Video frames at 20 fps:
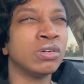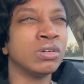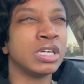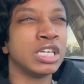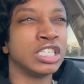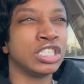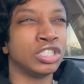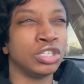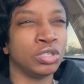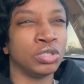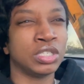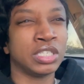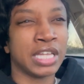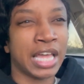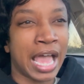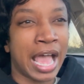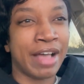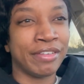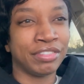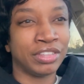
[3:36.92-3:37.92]
it's usually
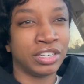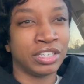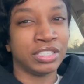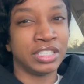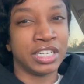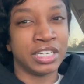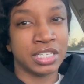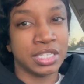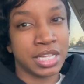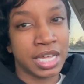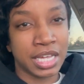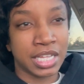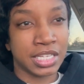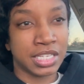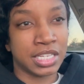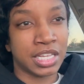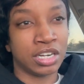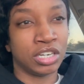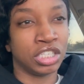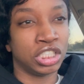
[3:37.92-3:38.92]
after their second
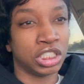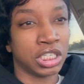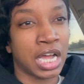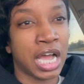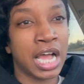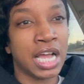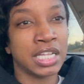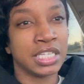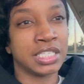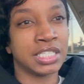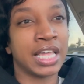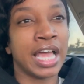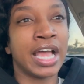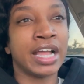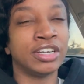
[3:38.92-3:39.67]
set of shots that